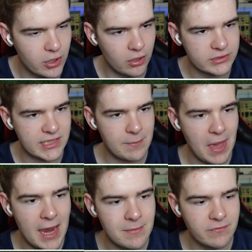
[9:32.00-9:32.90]
course I'm
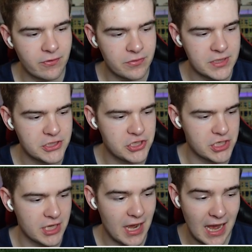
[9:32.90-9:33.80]
aiming for this
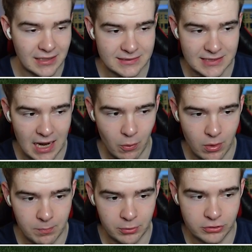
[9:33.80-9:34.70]
year as our
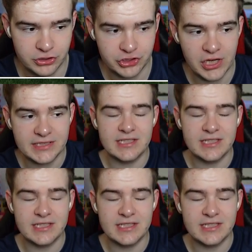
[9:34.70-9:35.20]
budget,